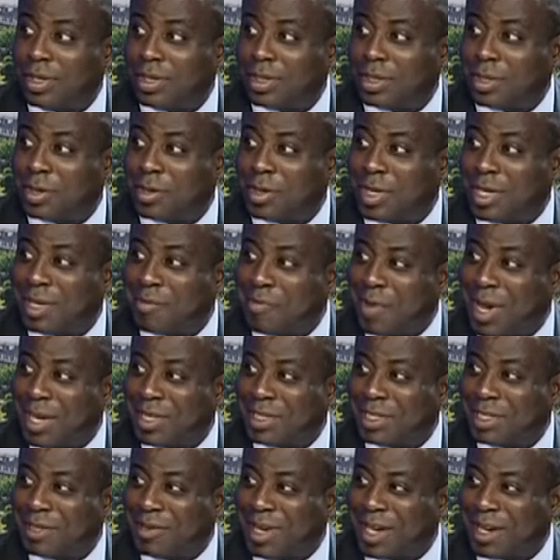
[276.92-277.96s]
So it might
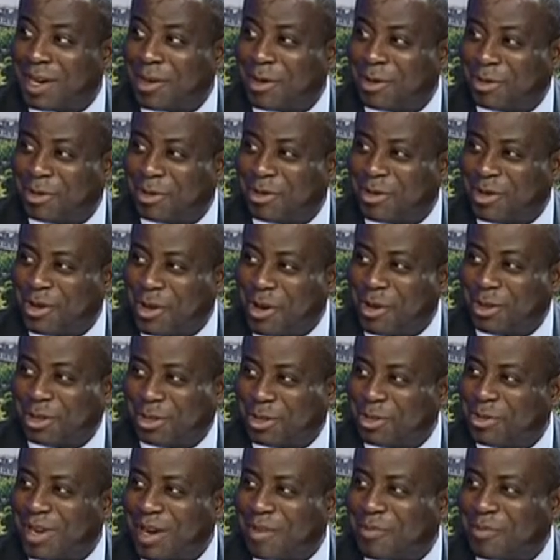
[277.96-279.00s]
seem like a long,
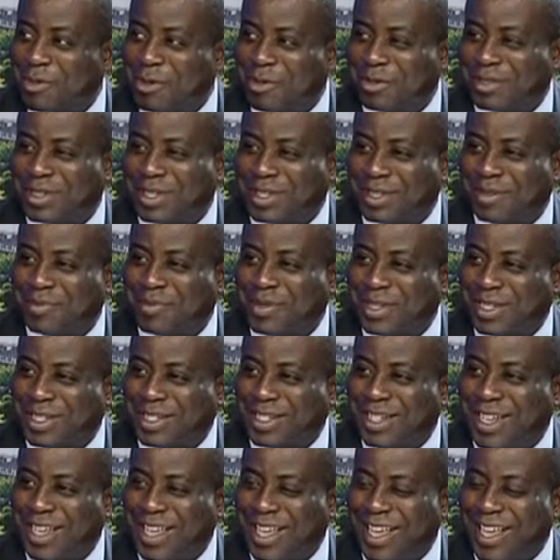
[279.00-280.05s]
drawn-out process, but
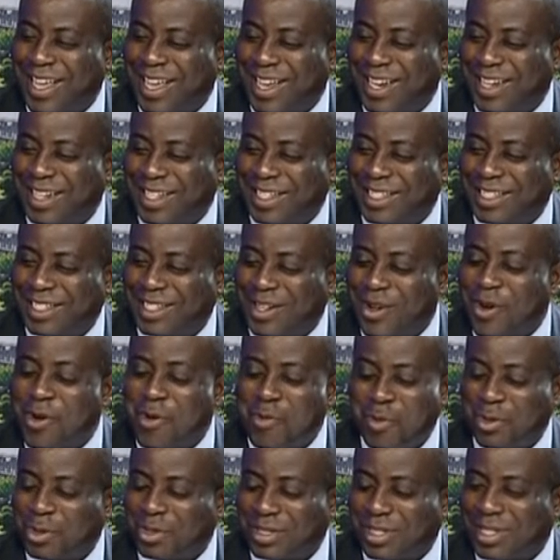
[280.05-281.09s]
it is
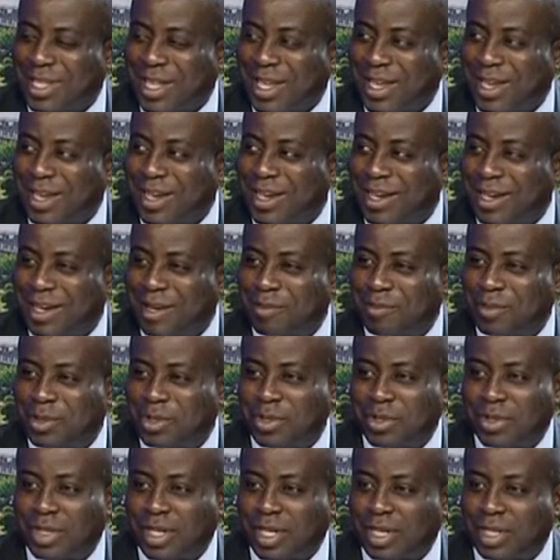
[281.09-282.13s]
almost there, and I'm
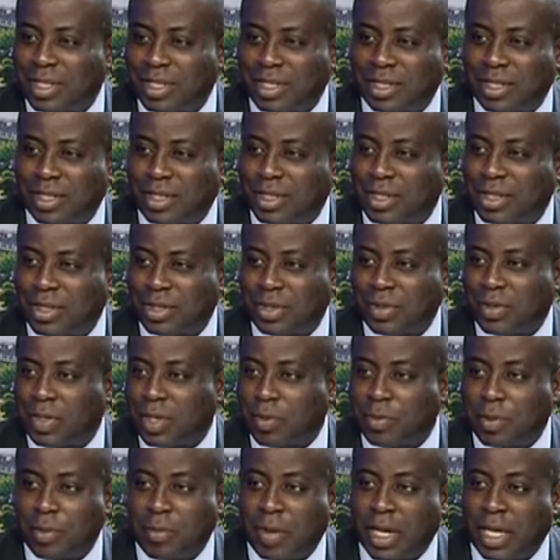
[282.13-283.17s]
sure that uh, you know
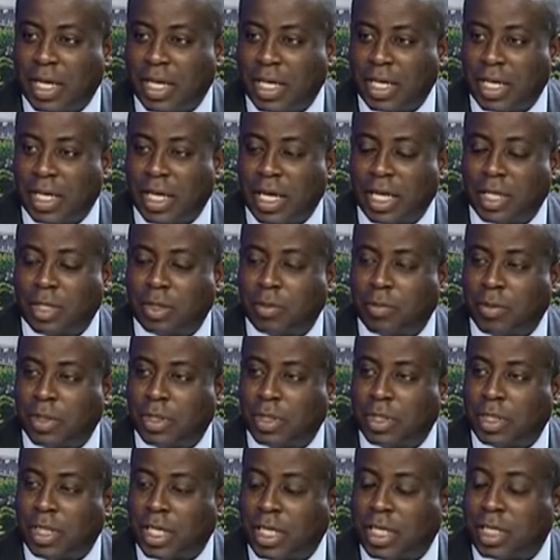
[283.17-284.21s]
they'll be making an
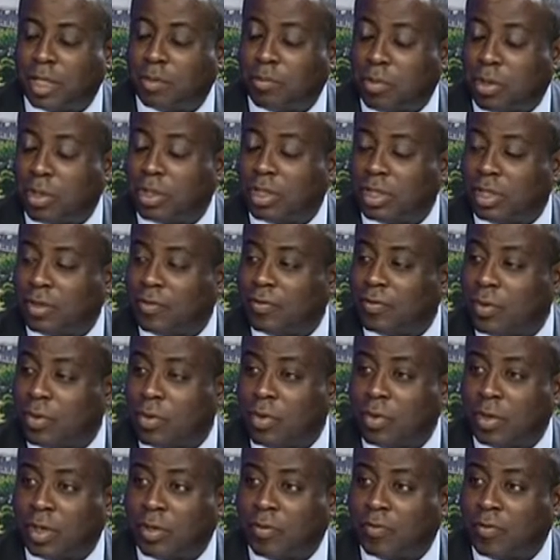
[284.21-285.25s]
announcement that is positive for
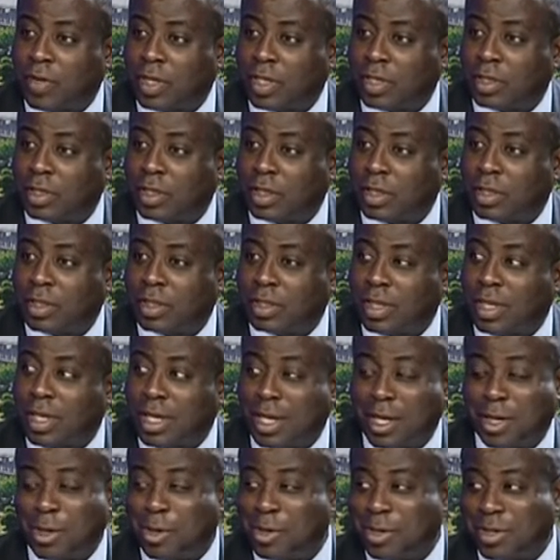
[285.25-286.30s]
all investors,
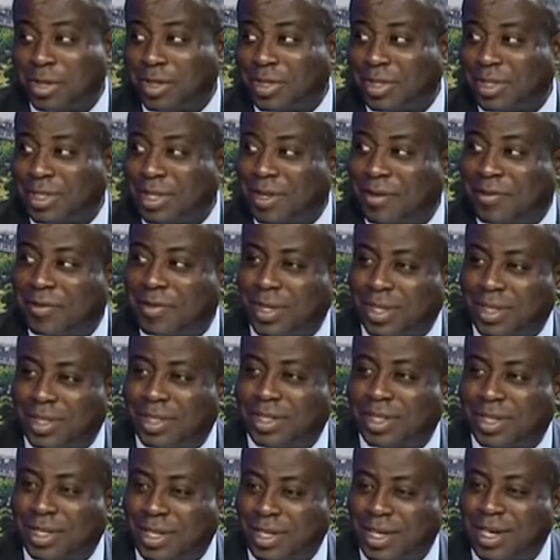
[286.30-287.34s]
including yourself, that
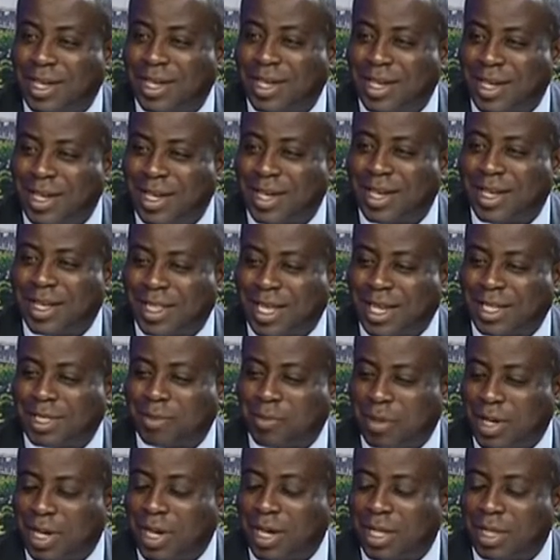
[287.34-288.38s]
uh, that's
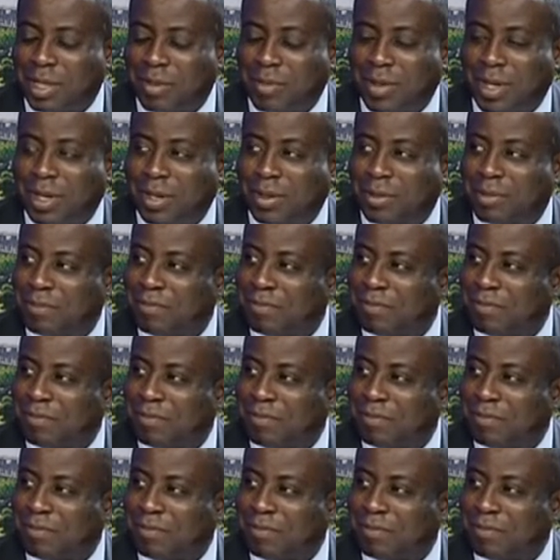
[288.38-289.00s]
behind them now.